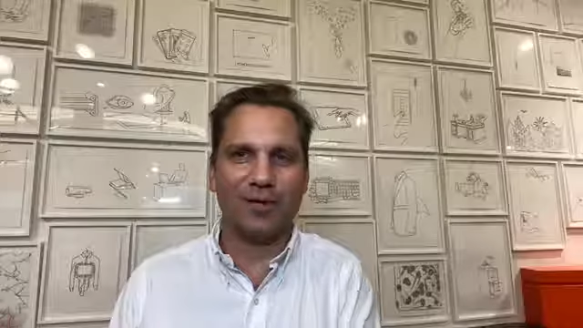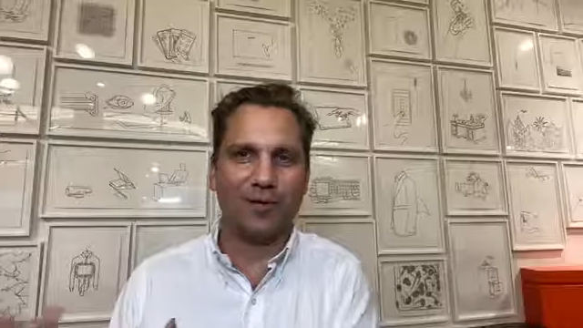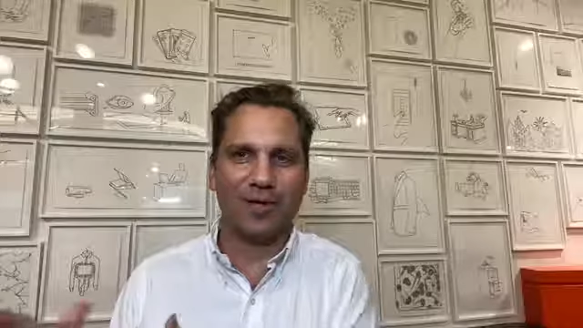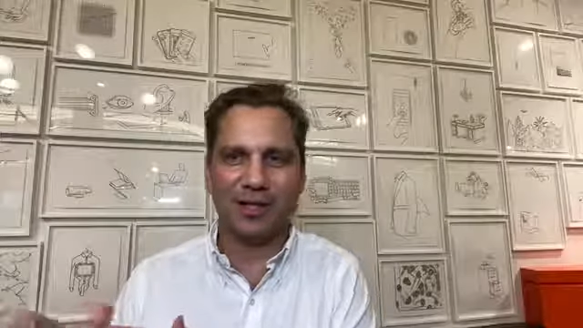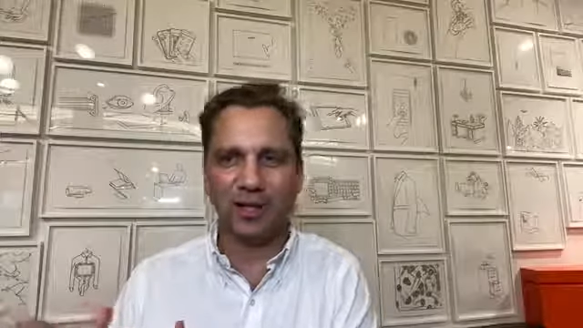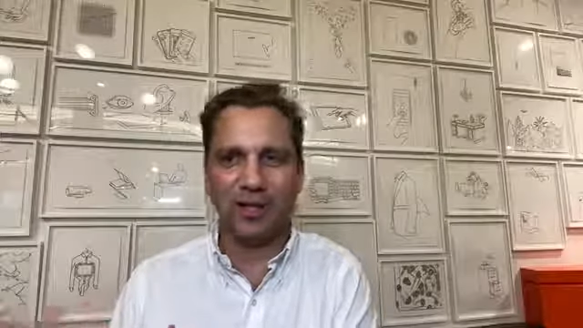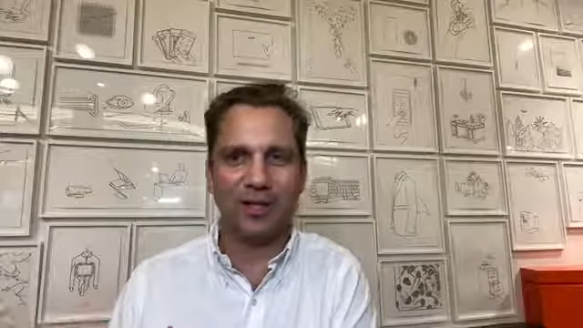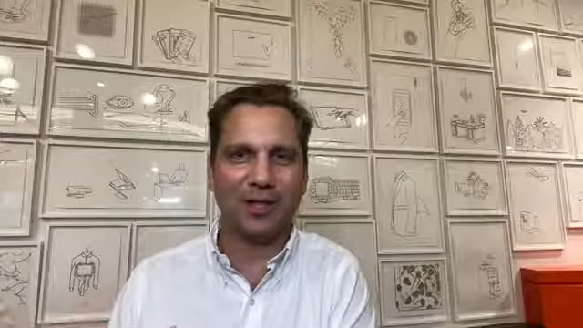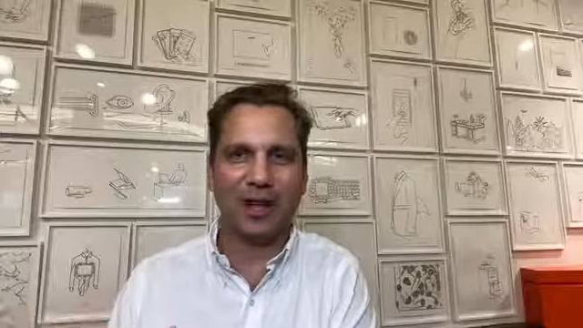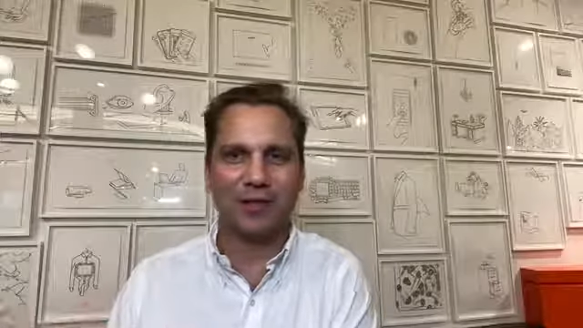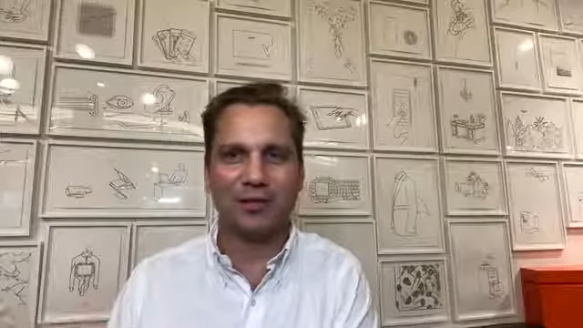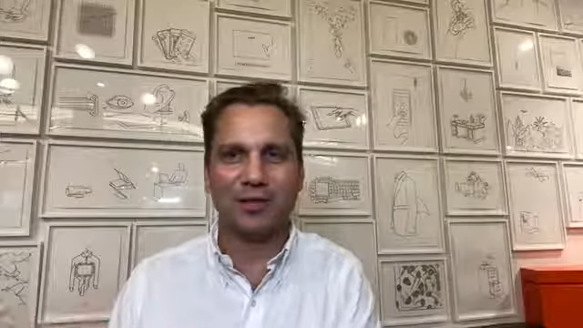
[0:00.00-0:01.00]
are being shipped
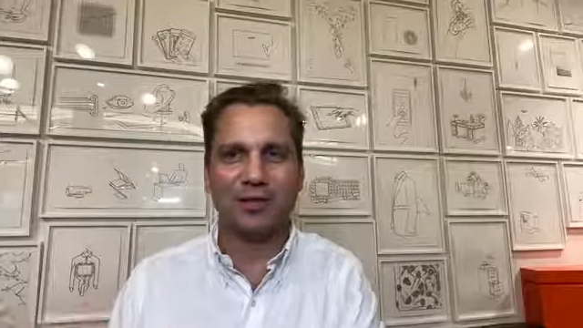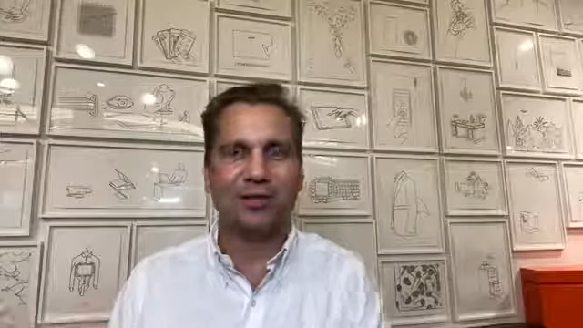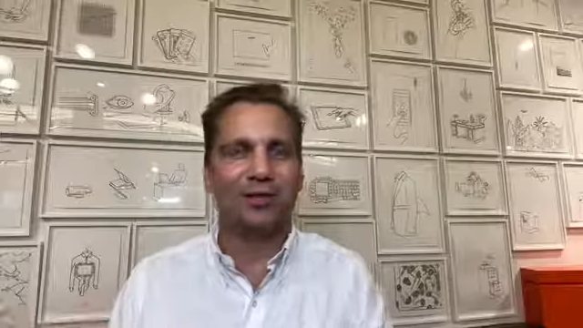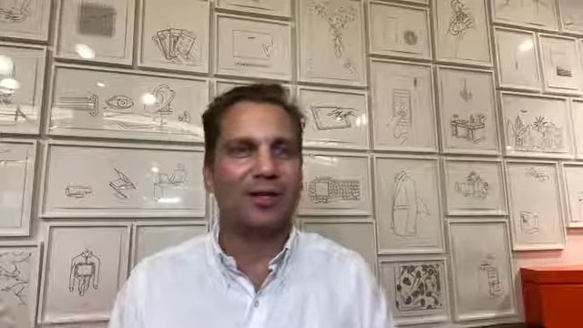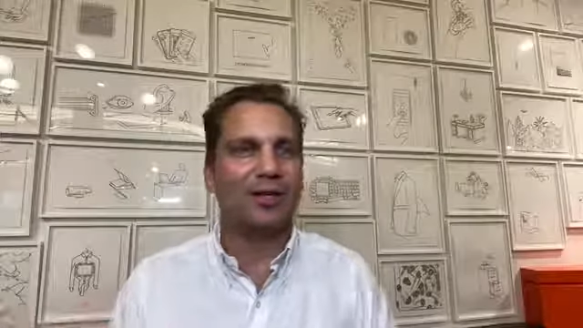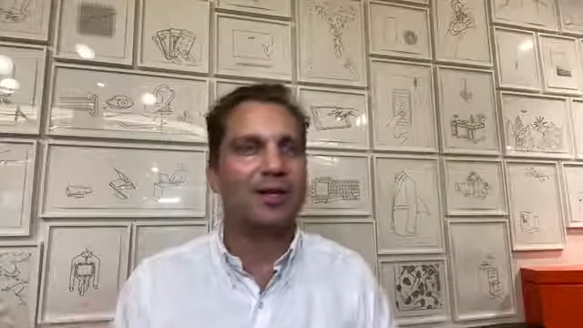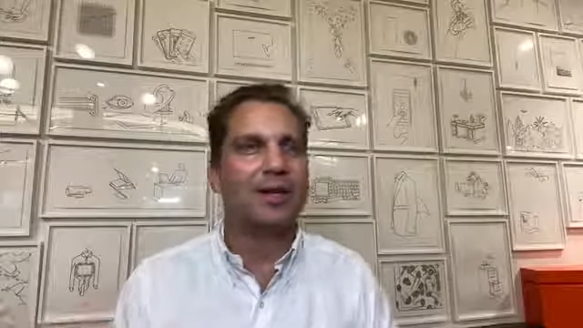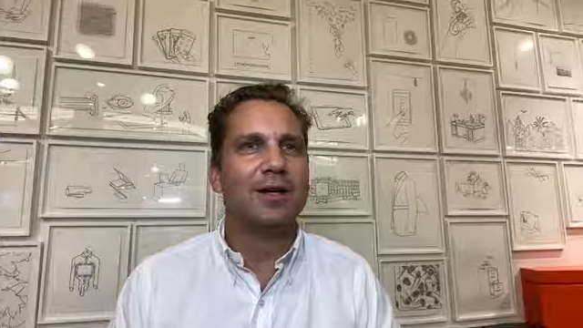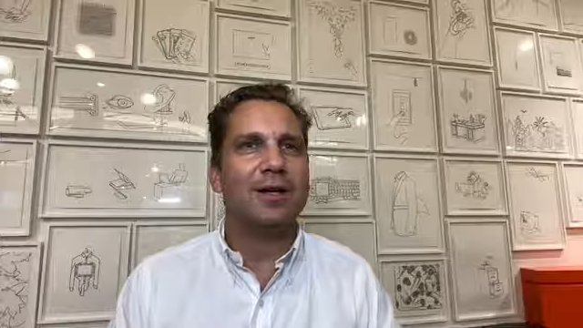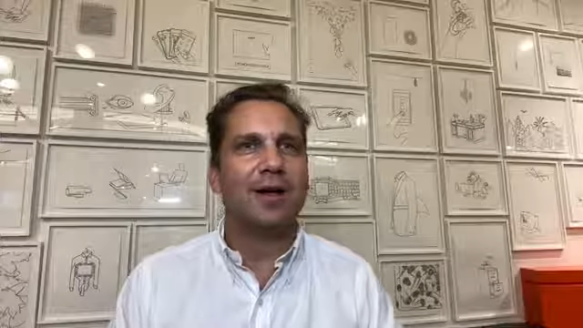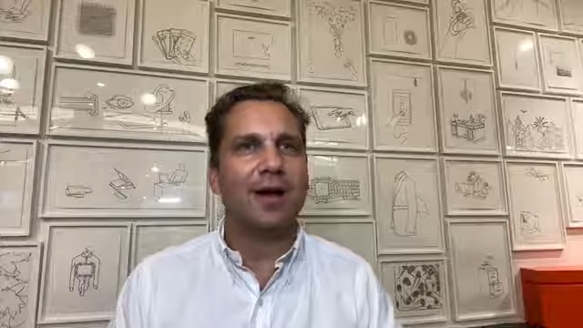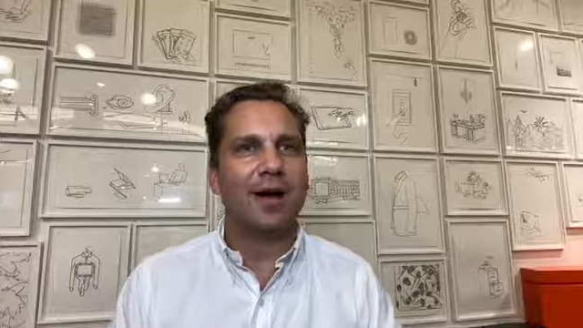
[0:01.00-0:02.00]
off to school
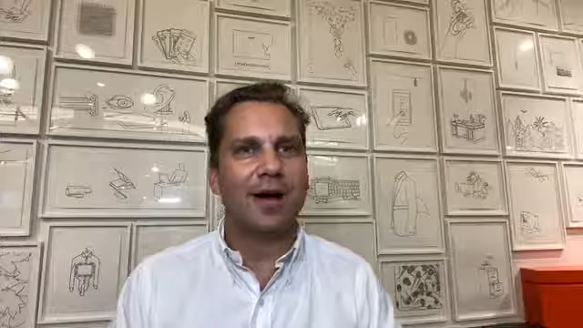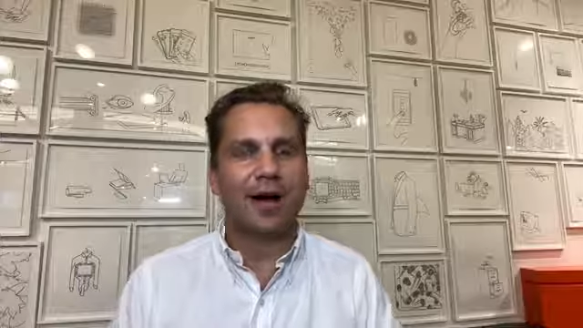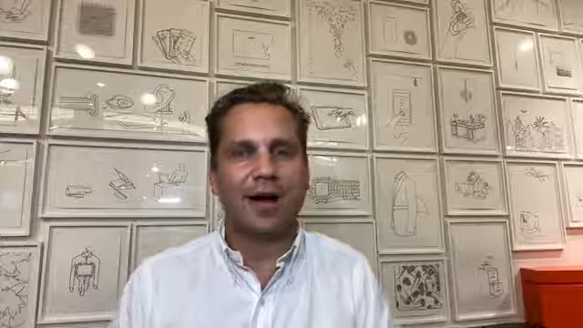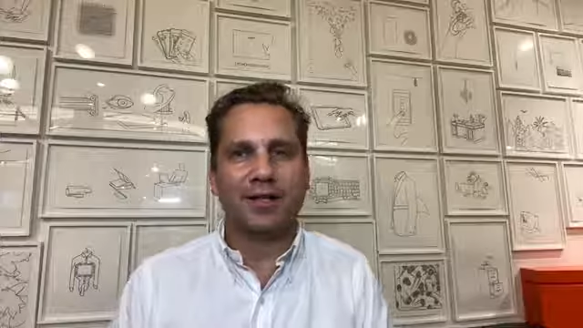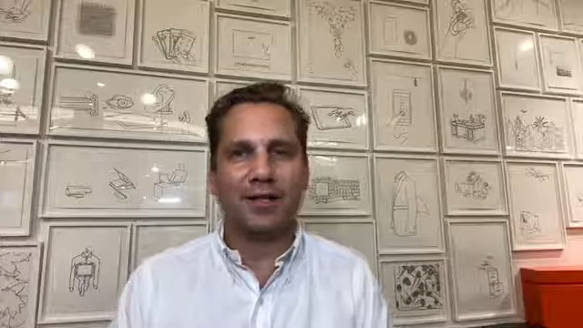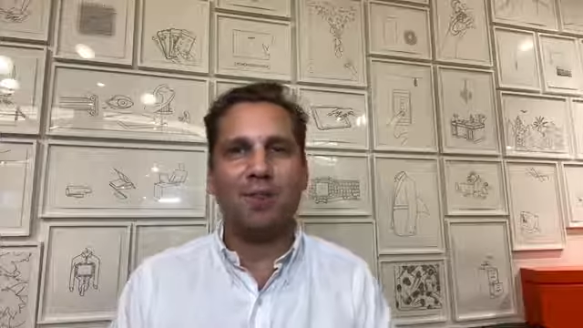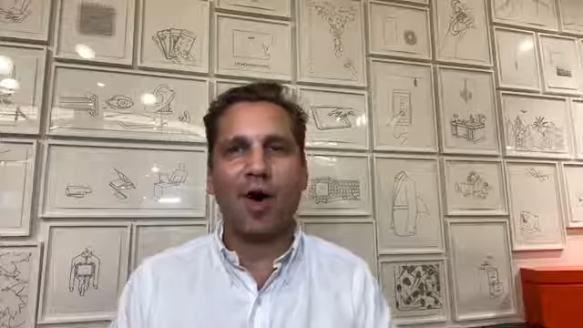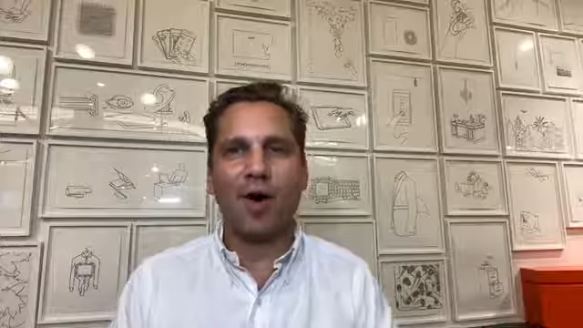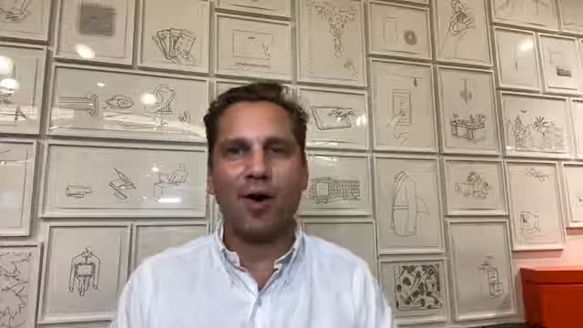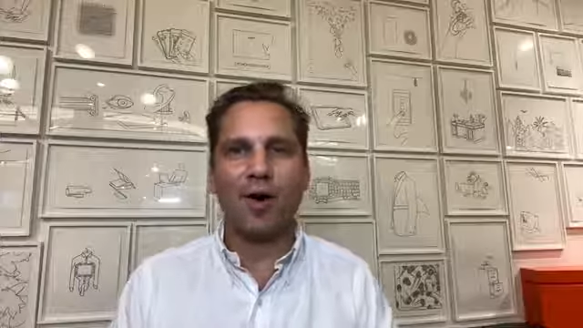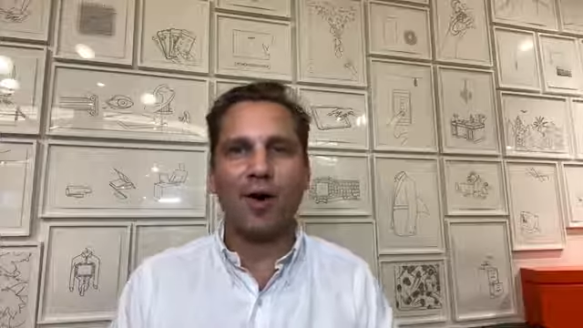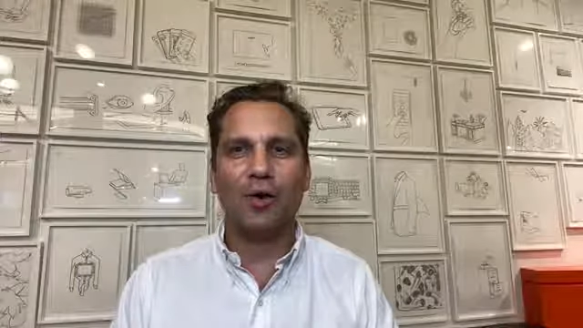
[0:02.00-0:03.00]

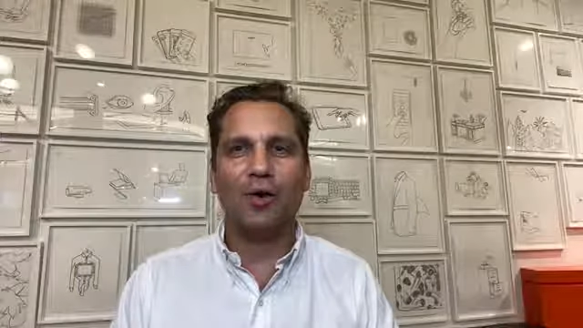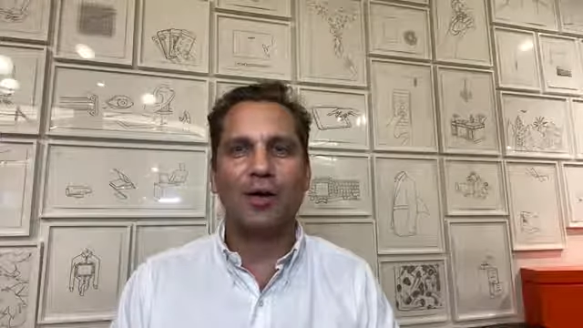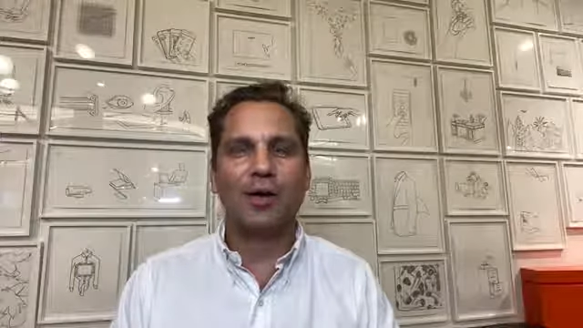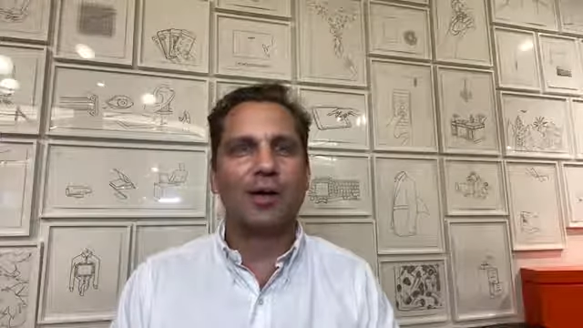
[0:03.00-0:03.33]
tomorrow.